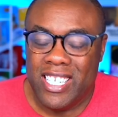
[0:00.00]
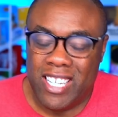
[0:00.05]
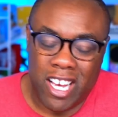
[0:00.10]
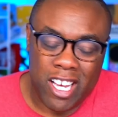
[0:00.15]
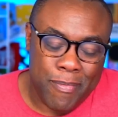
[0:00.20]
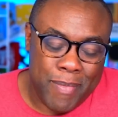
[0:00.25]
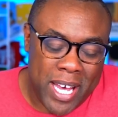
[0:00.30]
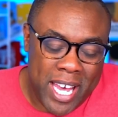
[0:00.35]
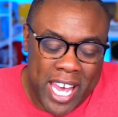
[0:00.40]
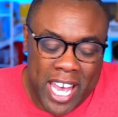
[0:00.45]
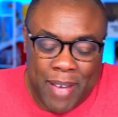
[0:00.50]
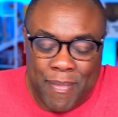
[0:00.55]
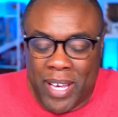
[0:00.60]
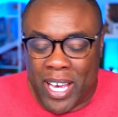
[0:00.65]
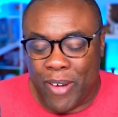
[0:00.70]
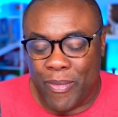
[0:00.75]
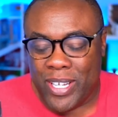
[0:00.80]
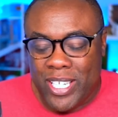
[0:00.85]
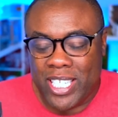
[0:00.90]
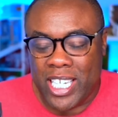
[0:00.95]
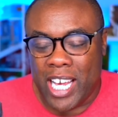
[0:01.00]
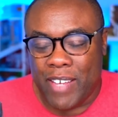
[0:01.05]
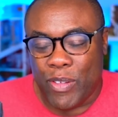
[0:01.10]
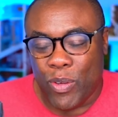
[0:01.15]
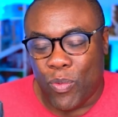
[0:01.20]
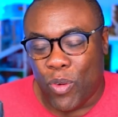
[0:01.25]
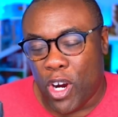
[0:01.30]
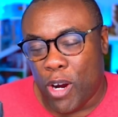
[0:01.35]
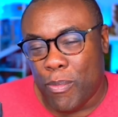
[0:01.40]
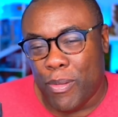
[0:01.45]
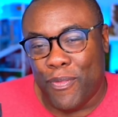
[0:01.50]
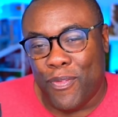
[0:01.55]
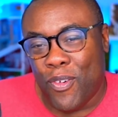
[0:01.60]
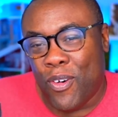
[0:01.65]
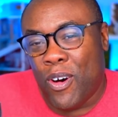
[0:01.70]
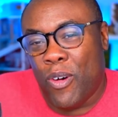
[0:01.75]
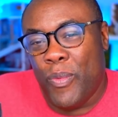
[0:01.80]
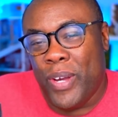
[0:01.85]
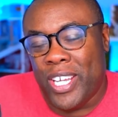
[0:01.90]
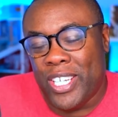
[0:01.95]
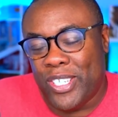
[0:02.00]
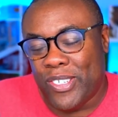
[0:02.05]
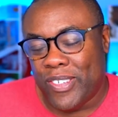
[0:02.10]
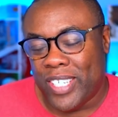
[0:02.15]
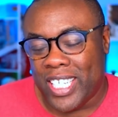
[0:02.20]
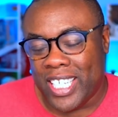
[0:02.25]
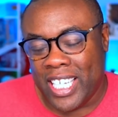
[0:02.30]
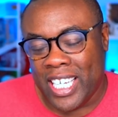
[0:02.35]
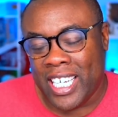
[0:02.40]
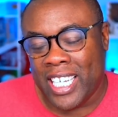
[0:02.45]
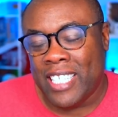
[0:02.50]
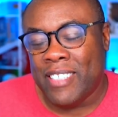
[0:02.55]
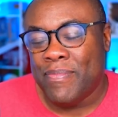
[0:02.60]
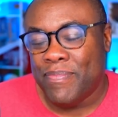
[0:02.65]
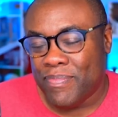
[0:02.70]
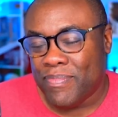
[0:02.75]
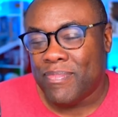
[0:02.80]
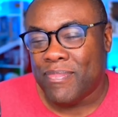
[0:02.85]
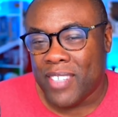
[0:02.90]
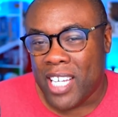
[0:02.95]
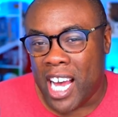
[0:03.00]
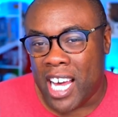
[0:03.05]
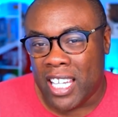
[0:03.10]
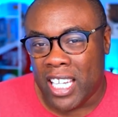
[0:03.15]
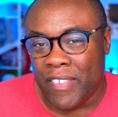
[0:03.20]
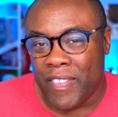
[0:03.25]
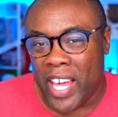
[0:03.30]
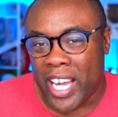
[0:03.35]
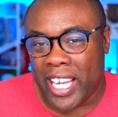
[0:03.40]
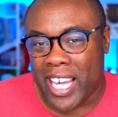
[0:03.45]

talking about, hey man, we saved the world before, we can do it again. I love that